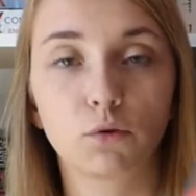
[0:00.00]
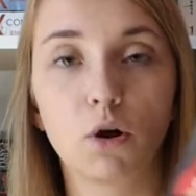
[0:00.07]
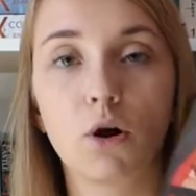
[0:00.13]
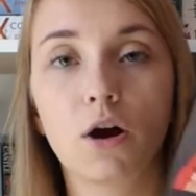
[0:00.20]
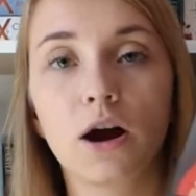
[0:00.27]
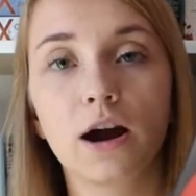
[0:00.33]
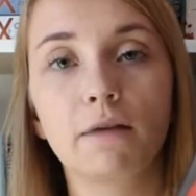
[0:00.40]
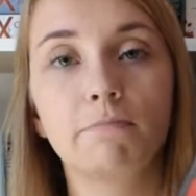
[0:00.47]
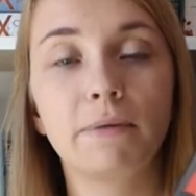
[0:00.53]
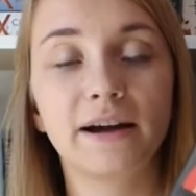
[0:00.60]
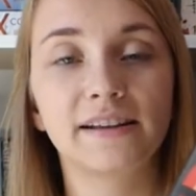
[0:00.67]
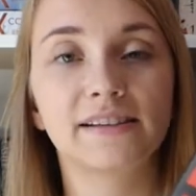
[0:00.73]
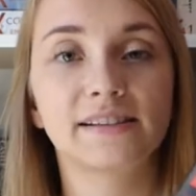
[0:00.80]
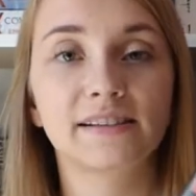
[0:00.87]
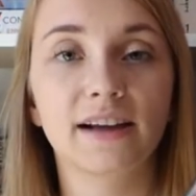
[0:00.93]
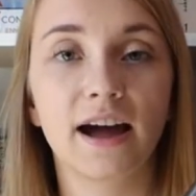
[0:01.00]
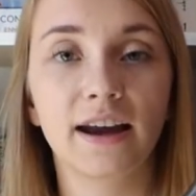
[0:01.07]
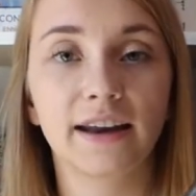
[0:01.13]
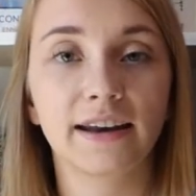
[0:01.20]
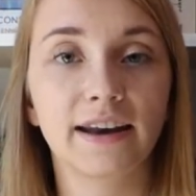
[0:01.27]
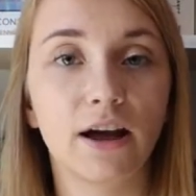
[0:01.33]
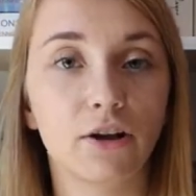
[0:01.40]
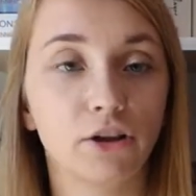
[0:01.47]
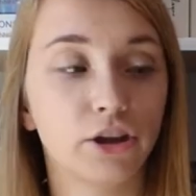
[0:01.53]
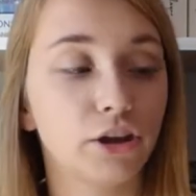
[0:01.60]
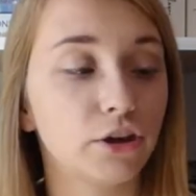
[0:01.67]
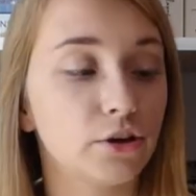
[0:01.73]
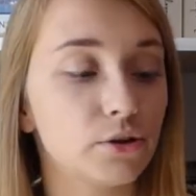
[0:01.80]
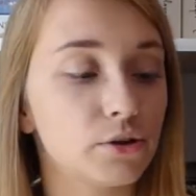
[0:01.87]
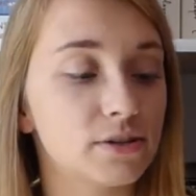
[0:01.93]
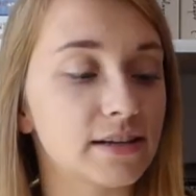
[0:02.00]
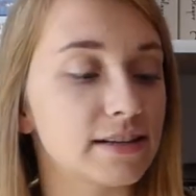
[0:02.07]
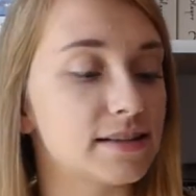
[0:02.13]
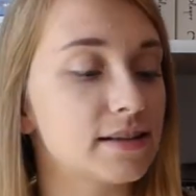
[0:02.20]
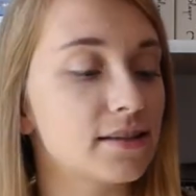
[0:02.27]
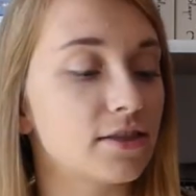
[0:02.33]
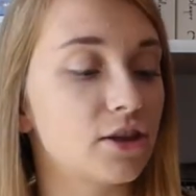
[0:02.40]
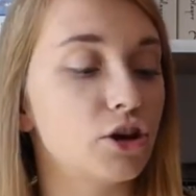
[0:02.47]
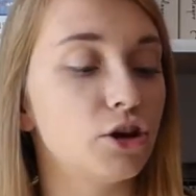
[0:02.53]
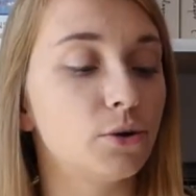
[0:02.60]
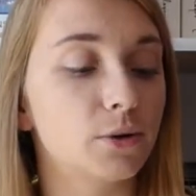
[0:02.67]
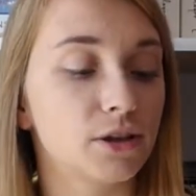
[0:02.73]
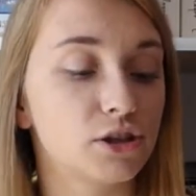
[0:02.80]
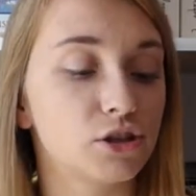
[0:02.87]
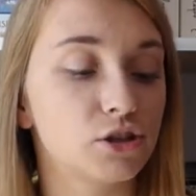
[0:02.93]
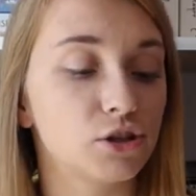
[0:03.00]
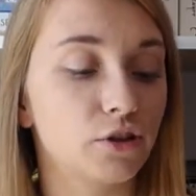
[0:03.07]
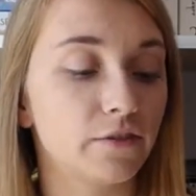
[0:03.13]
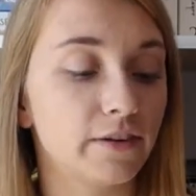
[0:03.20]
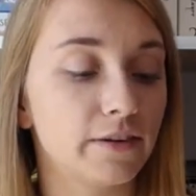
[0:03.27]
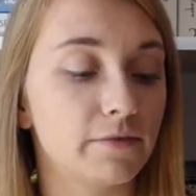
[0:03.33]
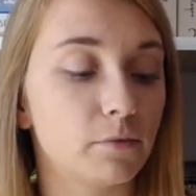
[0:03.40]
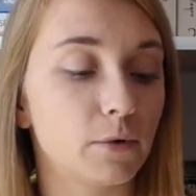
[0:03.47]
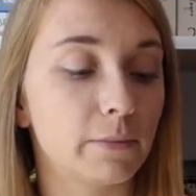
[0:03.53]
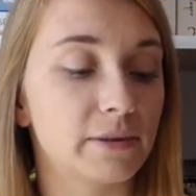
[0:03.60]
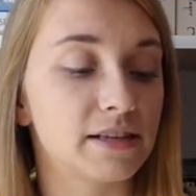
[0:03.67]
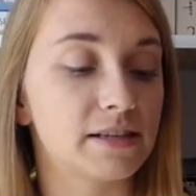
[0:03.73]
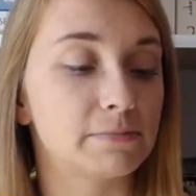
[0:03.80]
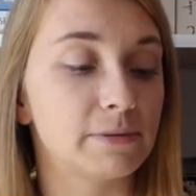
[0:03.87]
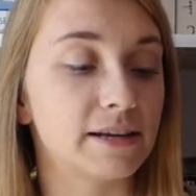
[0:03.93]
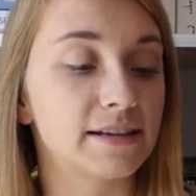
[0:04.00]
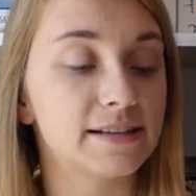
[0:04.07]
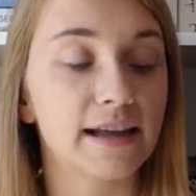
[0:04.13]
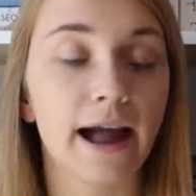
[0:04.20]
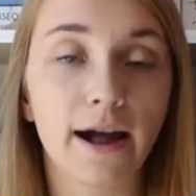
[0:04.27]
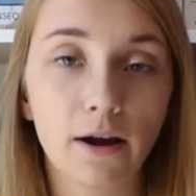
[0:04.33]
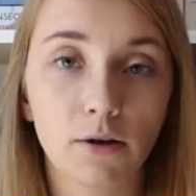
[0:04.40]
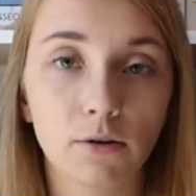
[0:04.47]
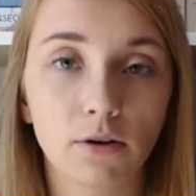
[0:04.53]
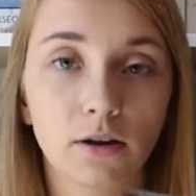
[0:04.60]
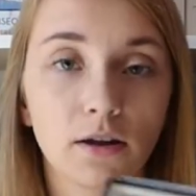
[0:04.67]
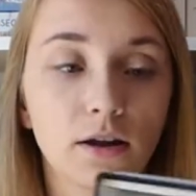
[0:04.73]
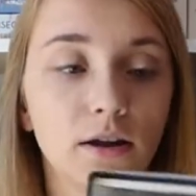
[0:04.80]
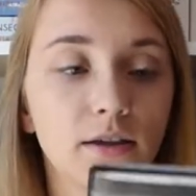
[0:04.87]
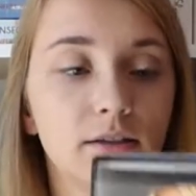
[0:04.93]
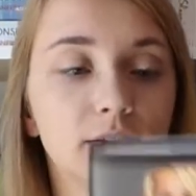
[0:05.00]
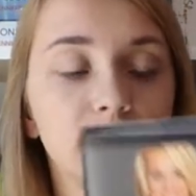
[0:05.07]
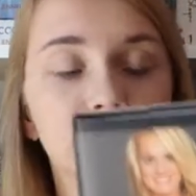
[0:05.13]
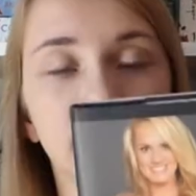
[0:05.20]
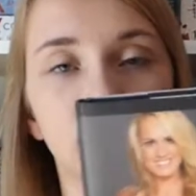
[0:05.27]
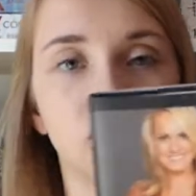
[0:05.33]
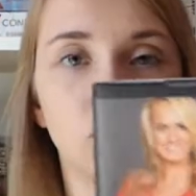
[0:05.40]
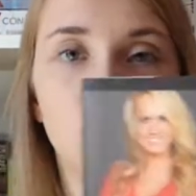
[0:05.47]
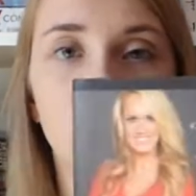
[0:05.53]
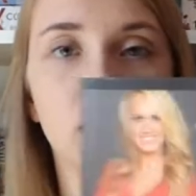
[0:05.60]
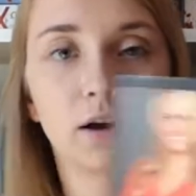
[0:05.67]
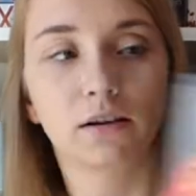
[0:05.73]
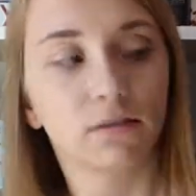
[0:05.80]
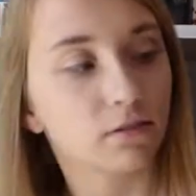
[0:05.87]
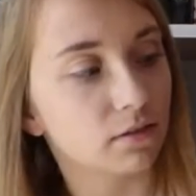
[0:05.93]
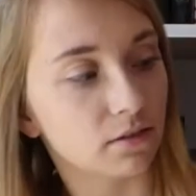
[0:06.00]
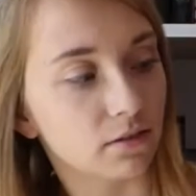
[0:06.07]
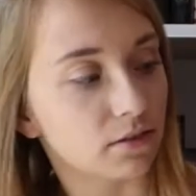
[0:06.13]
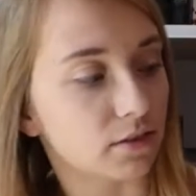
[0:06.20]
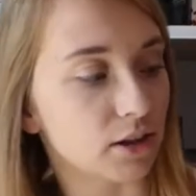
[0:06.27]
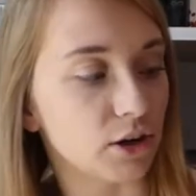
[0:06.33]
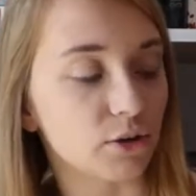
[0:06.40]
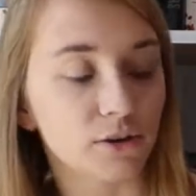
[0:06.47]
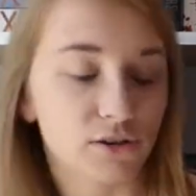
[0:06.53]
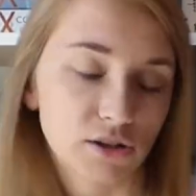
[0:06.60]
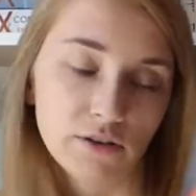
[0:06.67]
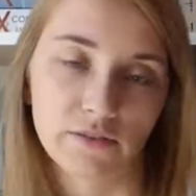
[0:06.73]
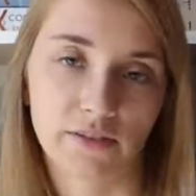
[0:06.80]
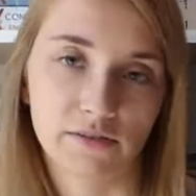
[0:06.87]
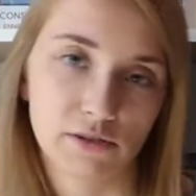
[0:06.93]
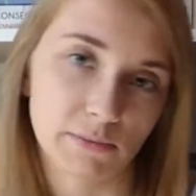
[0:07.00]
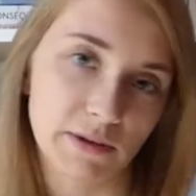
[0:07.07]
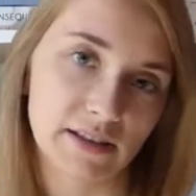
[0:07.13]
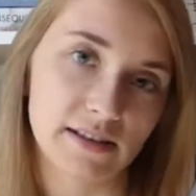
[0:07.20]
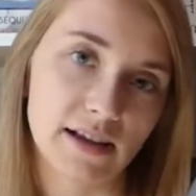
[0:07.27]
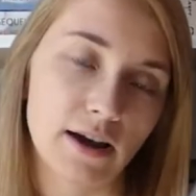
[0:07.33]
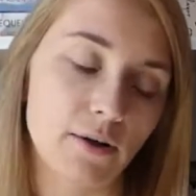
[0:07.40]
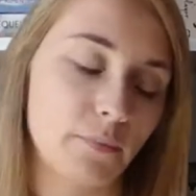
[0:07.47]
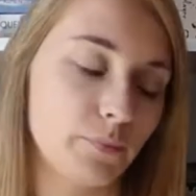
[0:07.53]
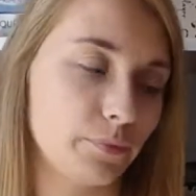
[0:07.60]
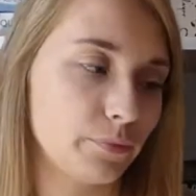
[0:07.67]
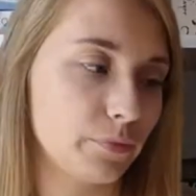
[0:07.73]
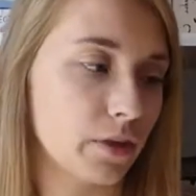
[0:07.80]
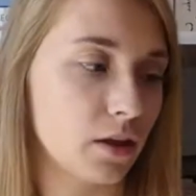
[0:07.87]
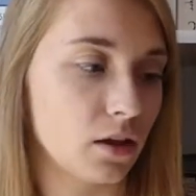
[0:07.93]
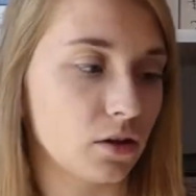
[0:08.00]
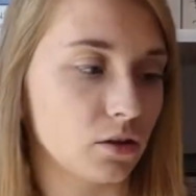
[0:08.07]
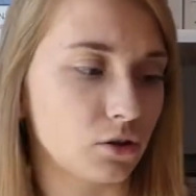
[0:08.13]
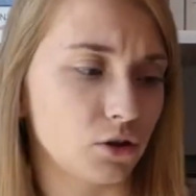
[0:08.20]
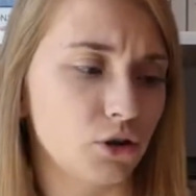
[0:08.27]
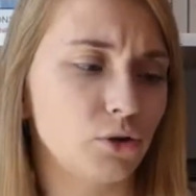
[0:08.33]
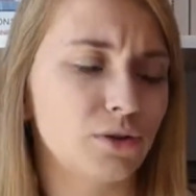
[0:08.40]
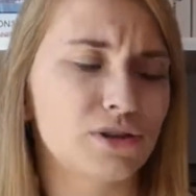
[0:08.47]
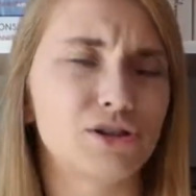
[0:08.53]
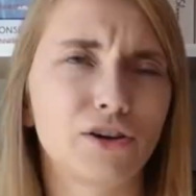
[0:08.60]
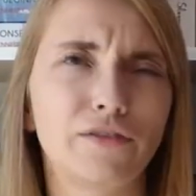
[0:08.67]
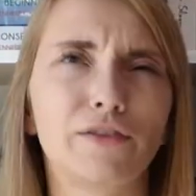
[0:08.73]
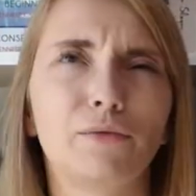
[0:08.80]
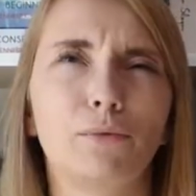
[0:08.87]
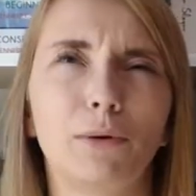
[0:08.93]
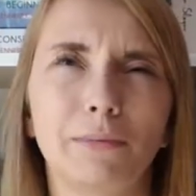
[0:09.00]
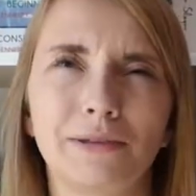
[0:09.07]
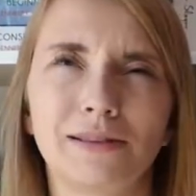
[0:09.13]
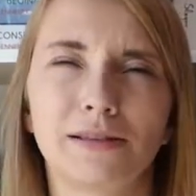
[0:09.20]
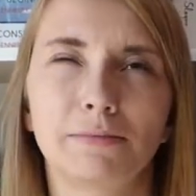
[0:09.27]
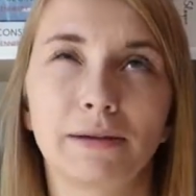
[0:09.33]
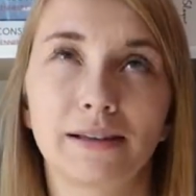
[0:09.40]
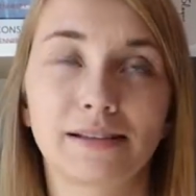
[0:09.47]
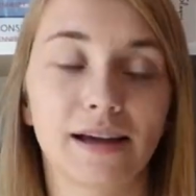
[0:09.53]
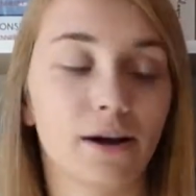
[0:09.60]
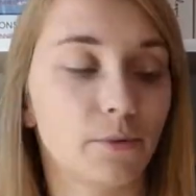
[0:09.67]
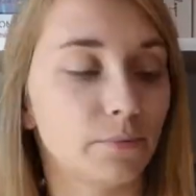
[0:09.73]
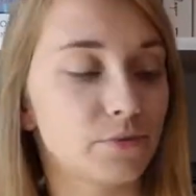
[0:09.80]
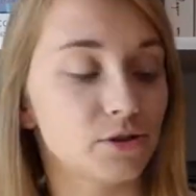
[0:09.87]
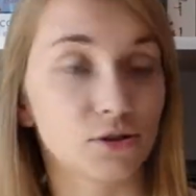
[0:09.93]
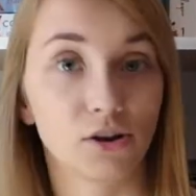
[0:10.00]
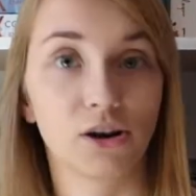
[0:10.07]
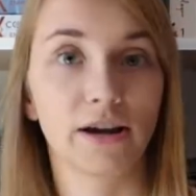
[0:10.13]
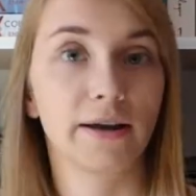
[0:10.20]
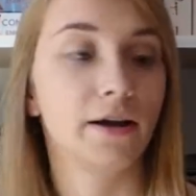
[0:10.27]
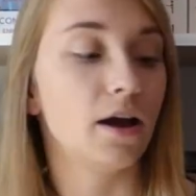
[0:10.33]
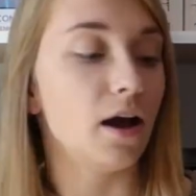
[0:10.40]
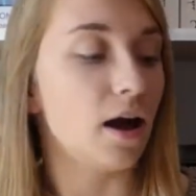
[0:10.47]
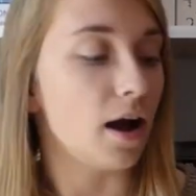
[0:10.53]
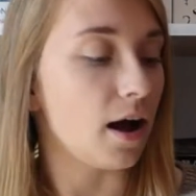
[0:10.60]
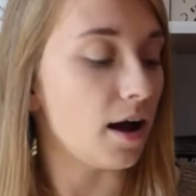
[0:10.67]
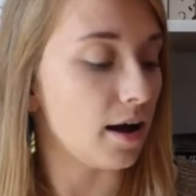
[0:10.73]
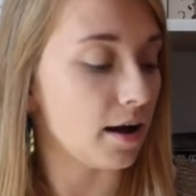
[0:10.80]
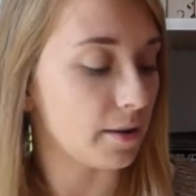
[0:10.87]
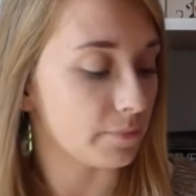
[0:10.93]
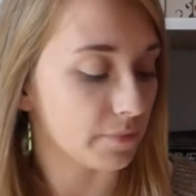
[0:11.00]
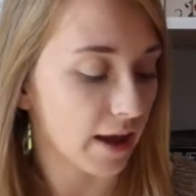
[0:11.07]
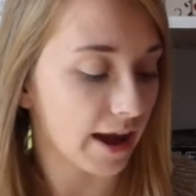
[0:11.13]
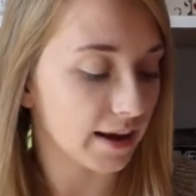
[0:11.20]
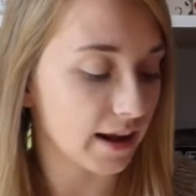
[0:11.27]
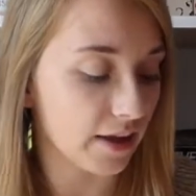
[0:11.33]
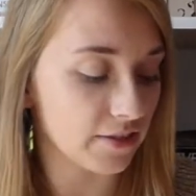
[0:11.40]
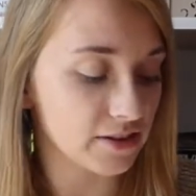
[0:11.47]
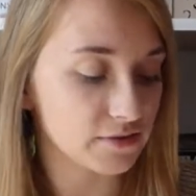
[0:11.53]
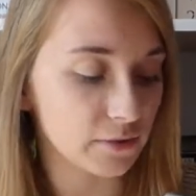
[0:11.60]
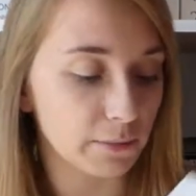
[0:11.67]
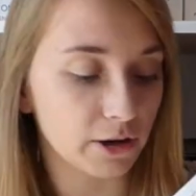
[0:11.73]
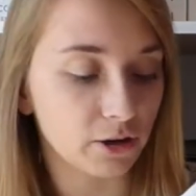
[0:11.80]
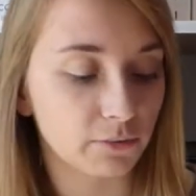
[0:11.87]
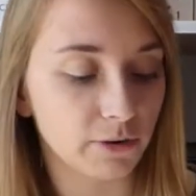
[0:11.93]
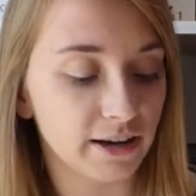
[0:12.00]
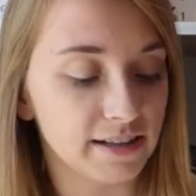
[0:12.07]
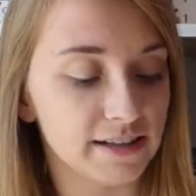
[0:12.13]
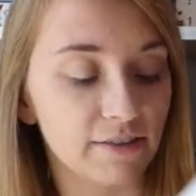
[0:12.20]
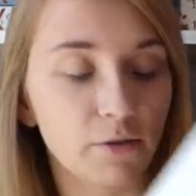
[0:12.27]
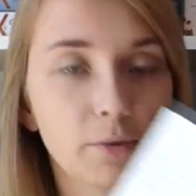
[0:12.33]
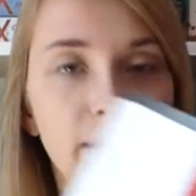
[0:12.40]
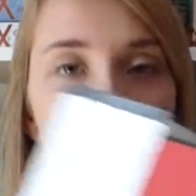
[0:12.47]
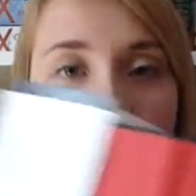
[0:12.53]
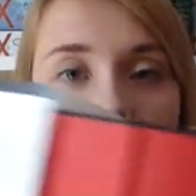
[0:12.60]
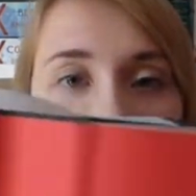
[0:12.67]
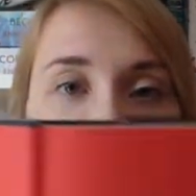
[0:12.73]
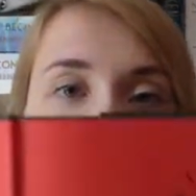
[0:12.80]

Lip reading: Roar by Scottie Nell Hughes. It's The New Conservative Woman Speaks Out. It's like Roar, The New Conservative Speaks Out. New Conservative Woman Speaks Out, sorry. I got this from a Goodreads giveaway